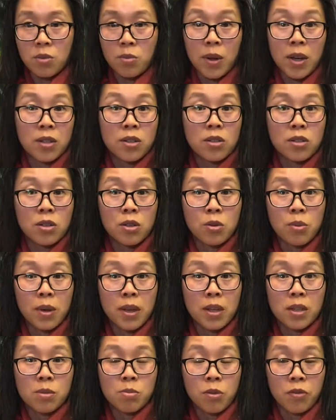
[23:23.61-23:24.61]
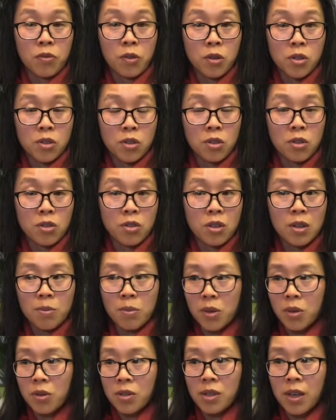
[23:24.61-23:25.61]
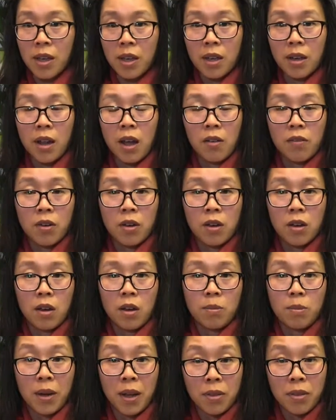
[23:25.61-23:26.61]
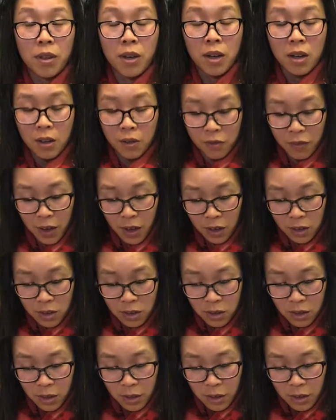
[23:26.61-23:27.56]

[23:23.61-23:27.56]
1 to 2 weeks before surgery because they can have a blood thinning effect.